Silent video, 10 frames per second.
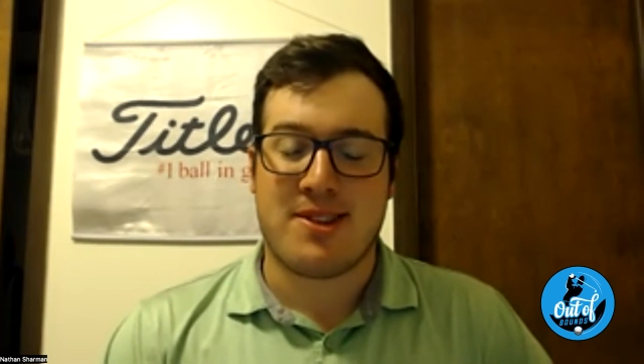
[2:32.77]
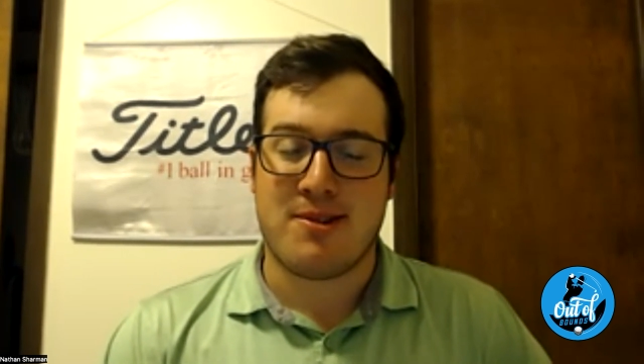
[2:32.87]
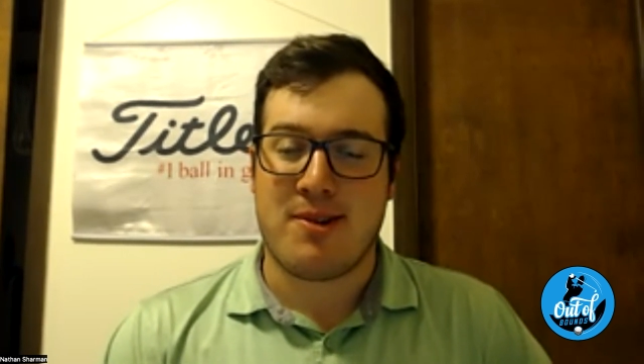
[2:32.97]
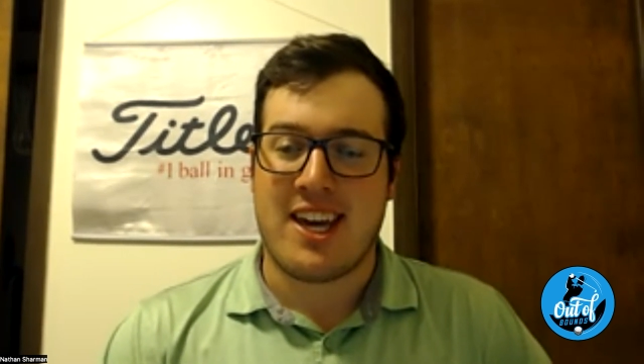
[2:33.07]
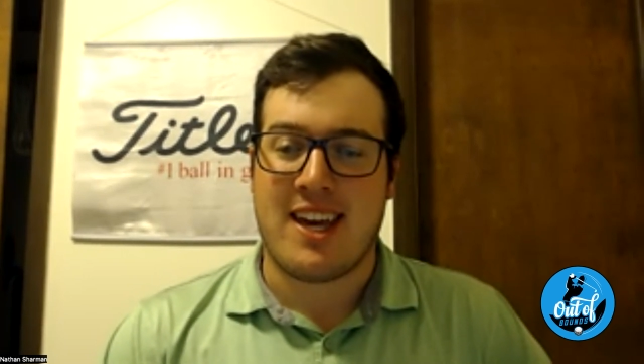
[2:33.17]
With
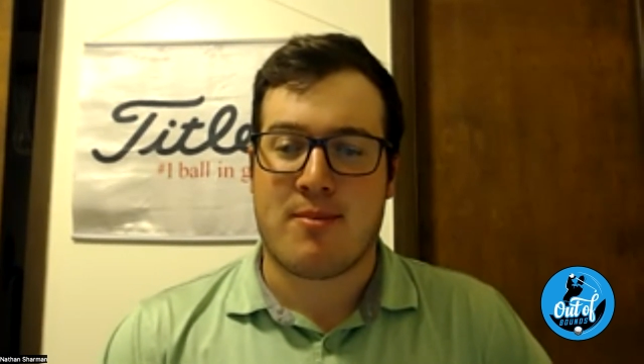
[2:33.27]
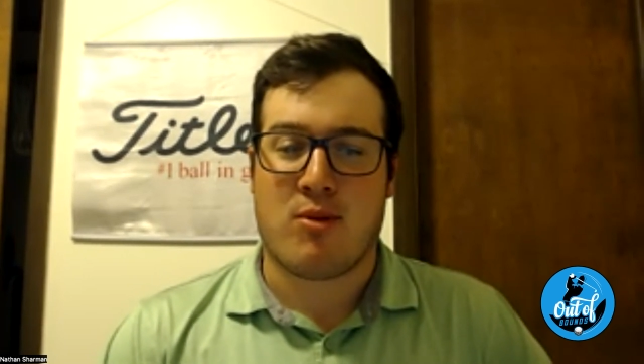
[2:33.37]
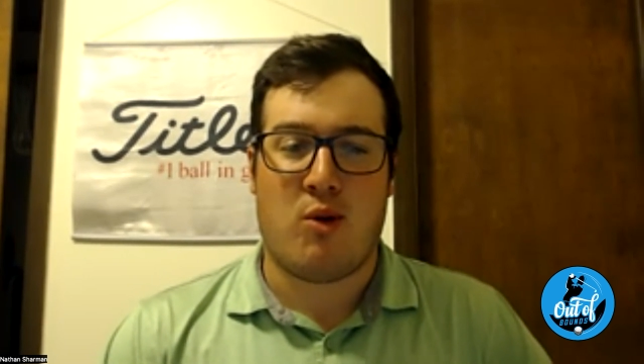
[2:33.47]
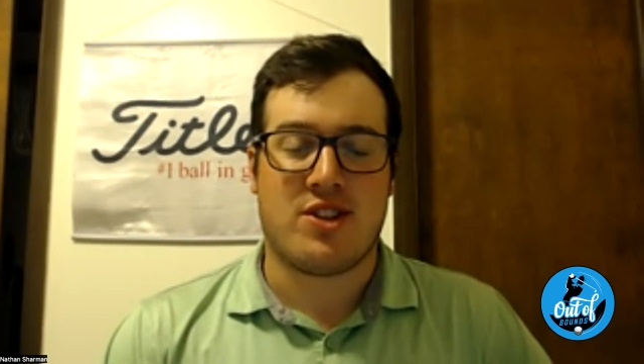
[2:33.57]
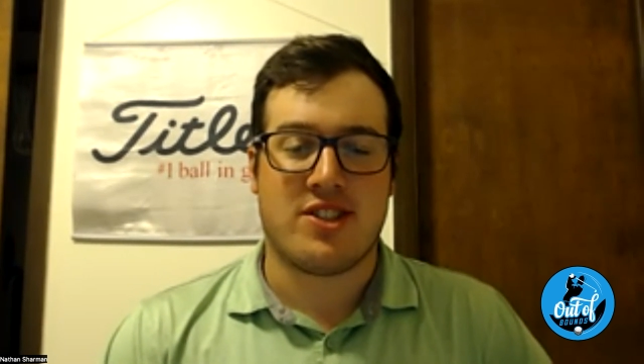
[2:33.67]
the way he
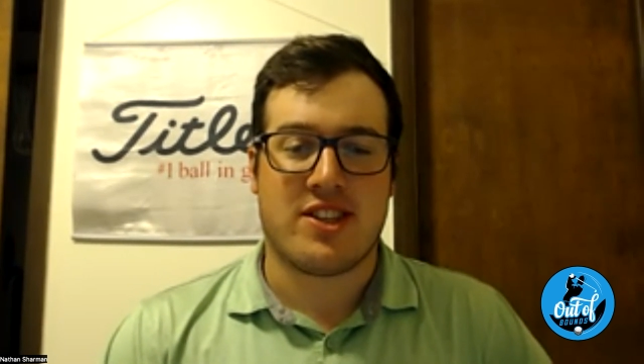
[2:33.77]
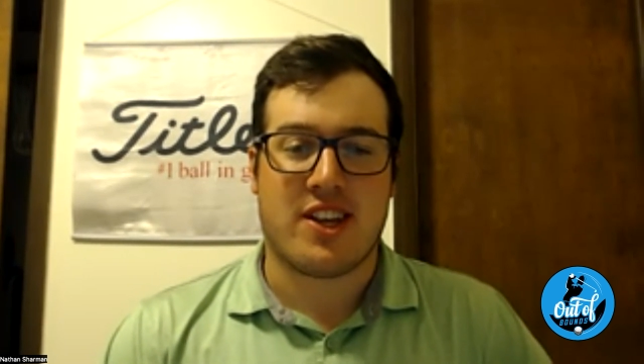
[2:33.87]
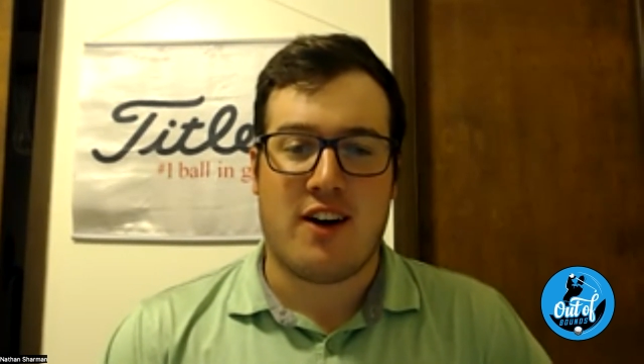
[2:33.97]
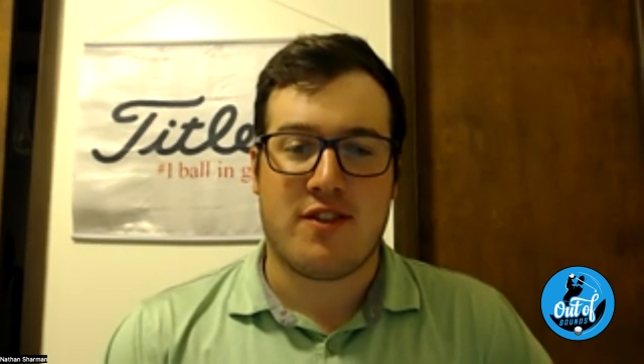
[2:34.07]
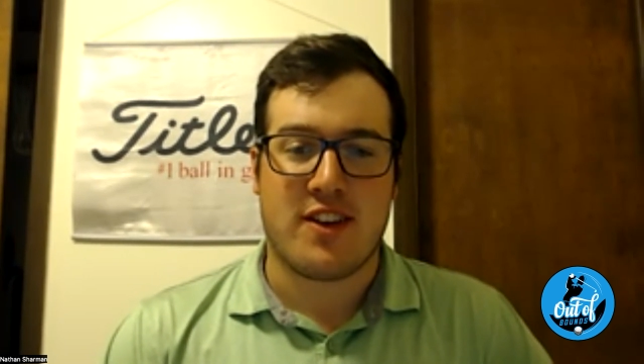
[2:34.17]
approaches the
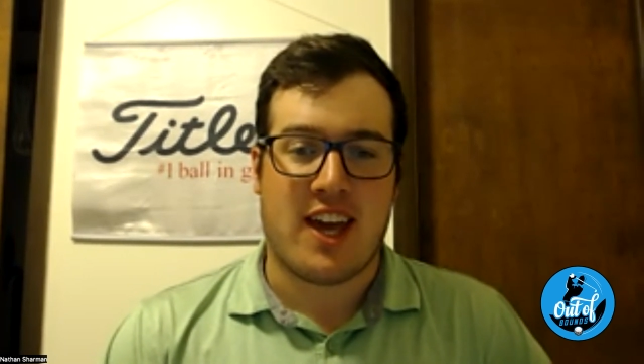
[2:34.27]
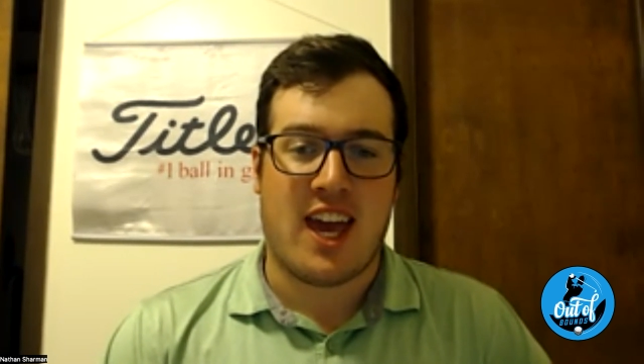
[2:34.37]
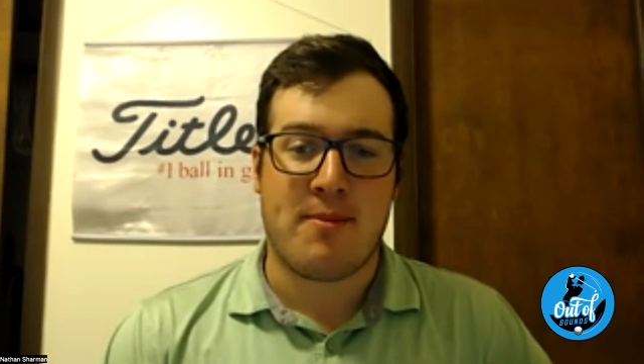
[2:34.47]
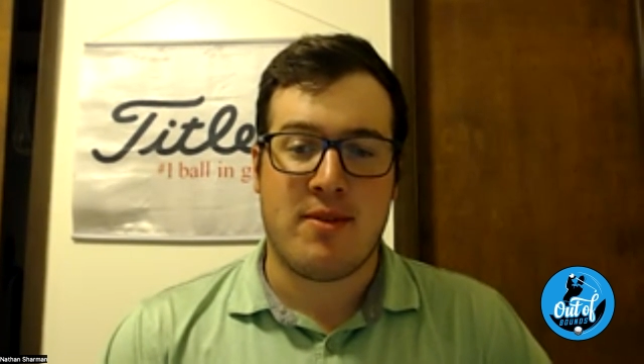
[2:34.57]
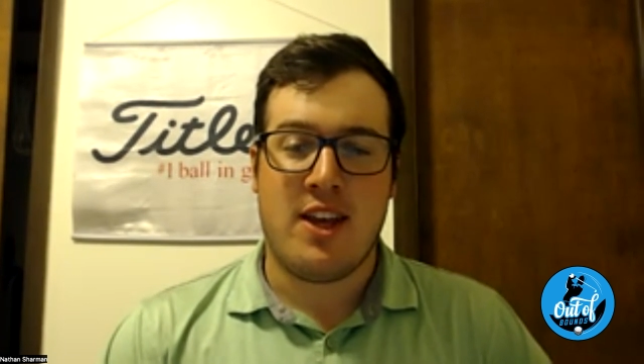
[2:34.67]
golfing game.